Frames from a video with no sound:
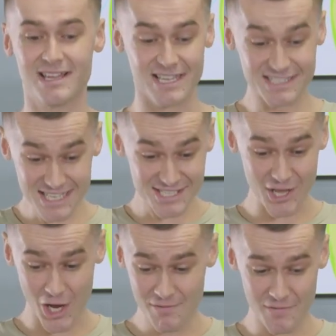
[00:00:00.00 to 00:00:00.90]
And that's the
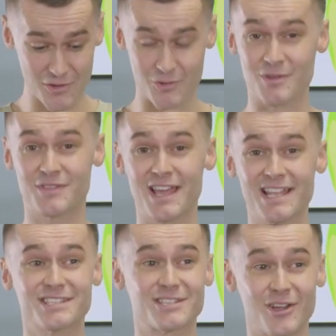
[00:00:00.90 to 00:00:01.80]
overview.
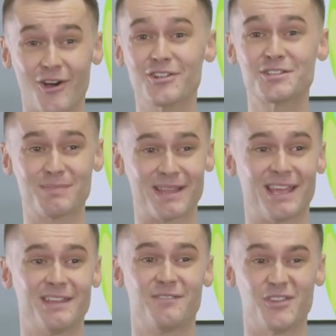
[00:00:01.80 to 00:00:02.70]
That's God's
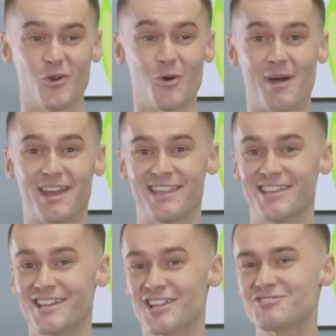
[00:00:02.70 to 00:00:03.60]
plan for your money.
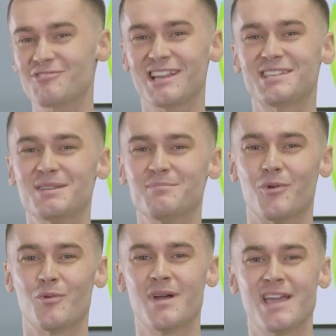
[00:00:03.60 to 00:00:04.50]
It's really
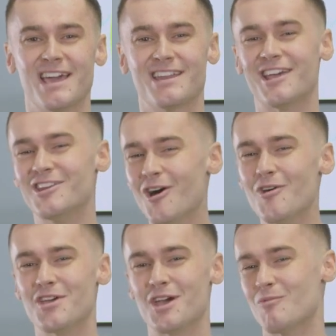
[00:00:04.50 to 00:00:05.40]
simple, and I
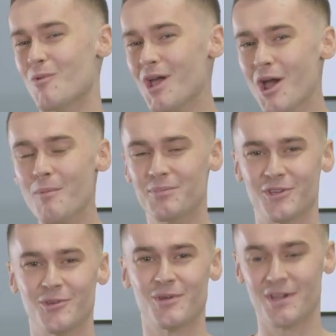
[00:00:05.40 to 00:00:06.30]
know that it will help
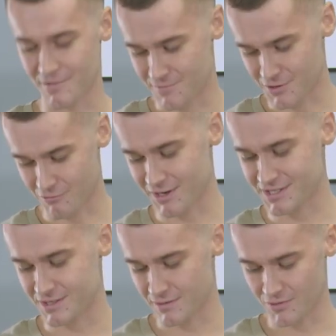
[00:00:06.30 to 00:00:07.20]
you for the
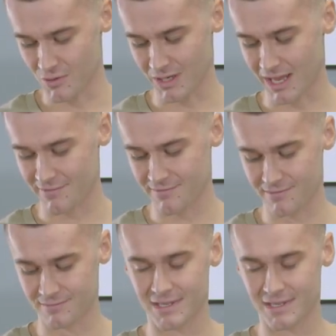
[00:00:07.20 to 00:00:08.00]
rest of your life.